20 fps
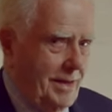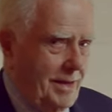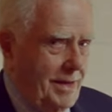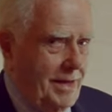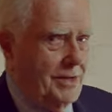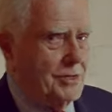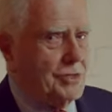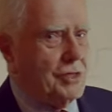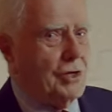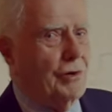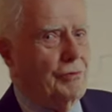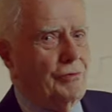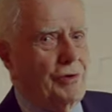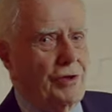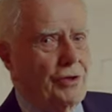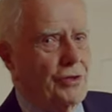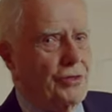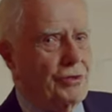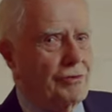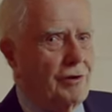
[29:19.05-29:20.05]
it's
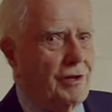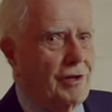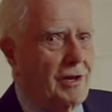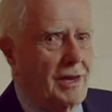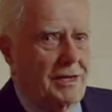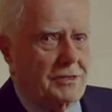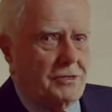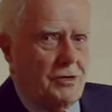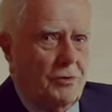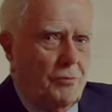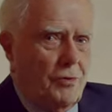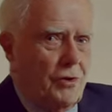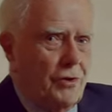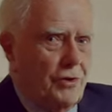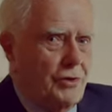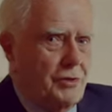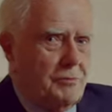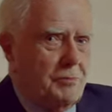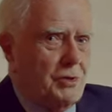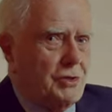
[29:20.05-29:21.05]
only a three-letter
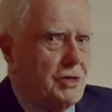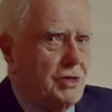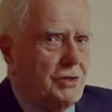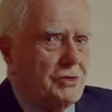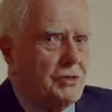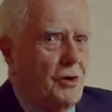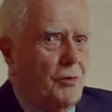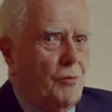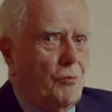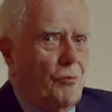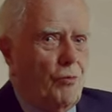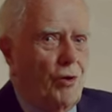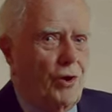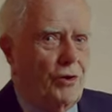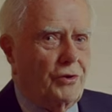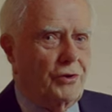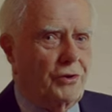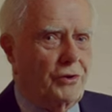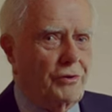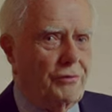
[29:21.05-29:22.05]
word, but it's a
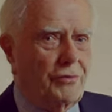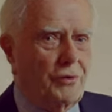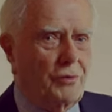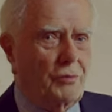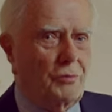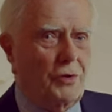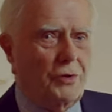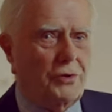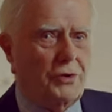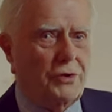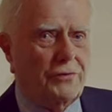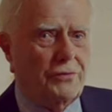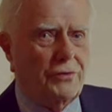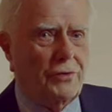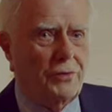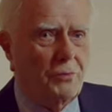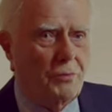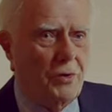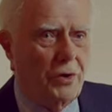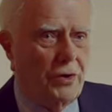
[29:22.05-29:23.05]
wonderful,
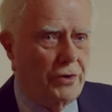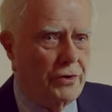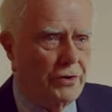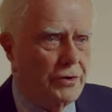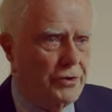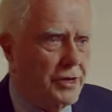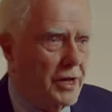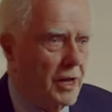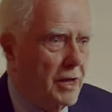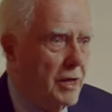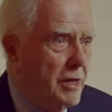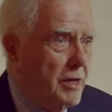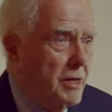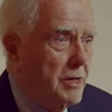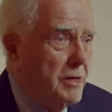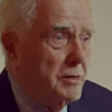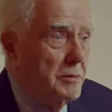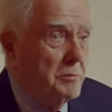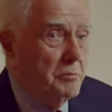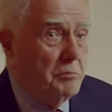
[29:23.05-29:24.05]
wonderful word,
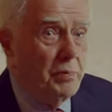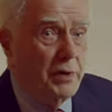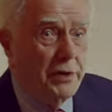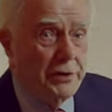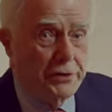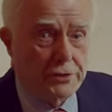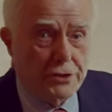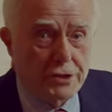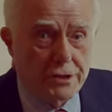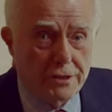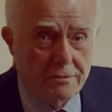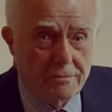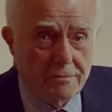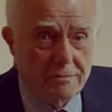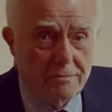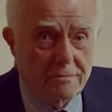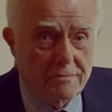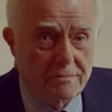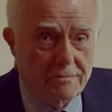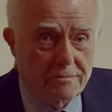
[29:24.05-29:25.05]
but.
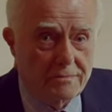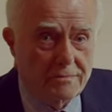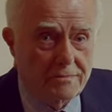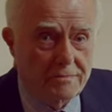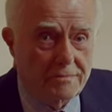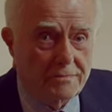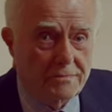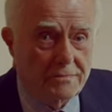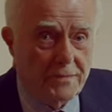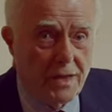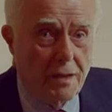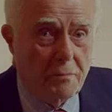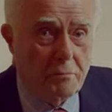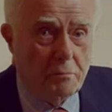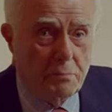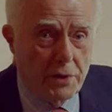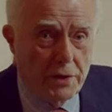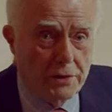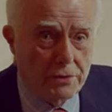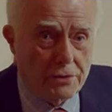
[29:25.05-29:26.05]

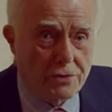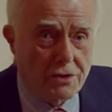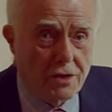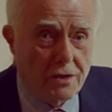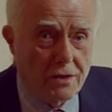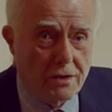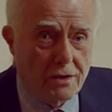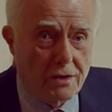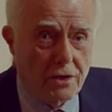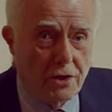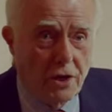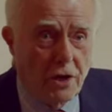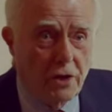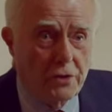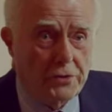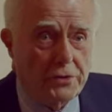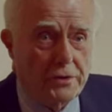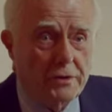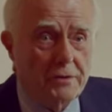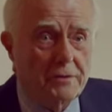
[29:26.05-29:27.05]
But
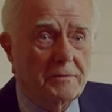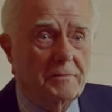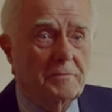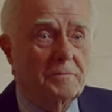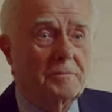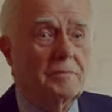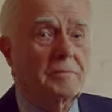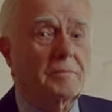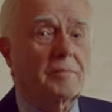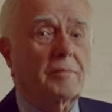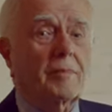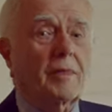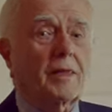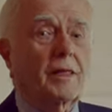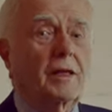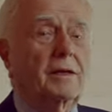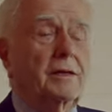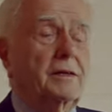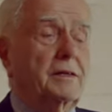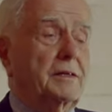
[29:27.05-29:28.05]
God.
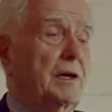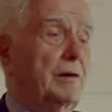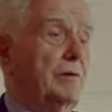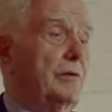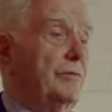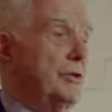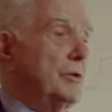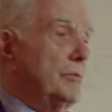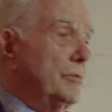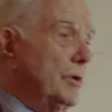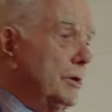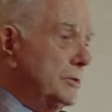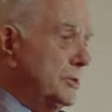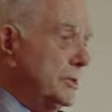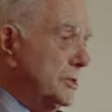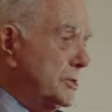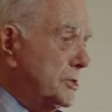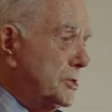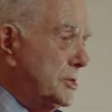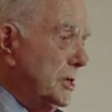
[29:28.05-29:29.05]
Now, if you want
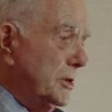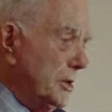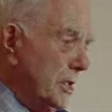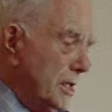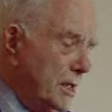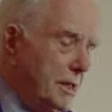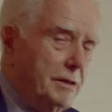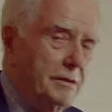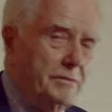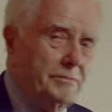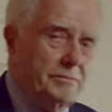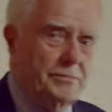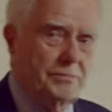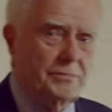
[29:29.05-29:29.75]
to study